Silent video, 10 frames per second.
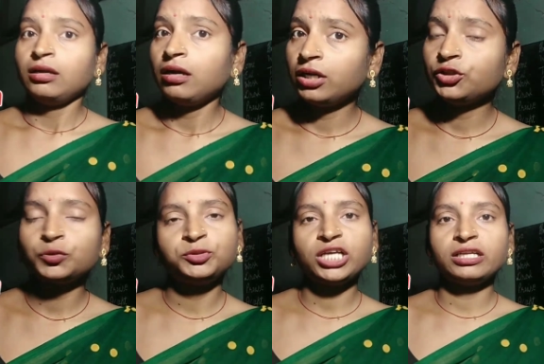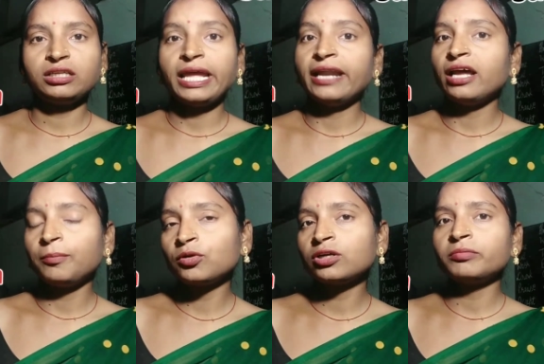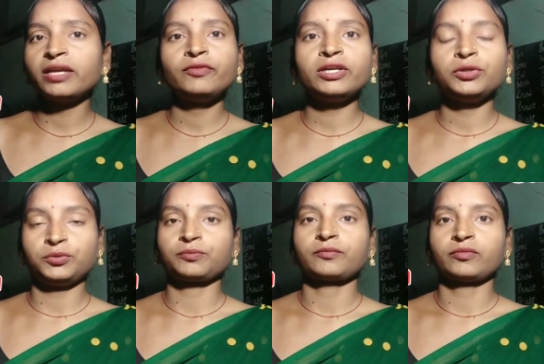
a YouTube channel and uploaded my video?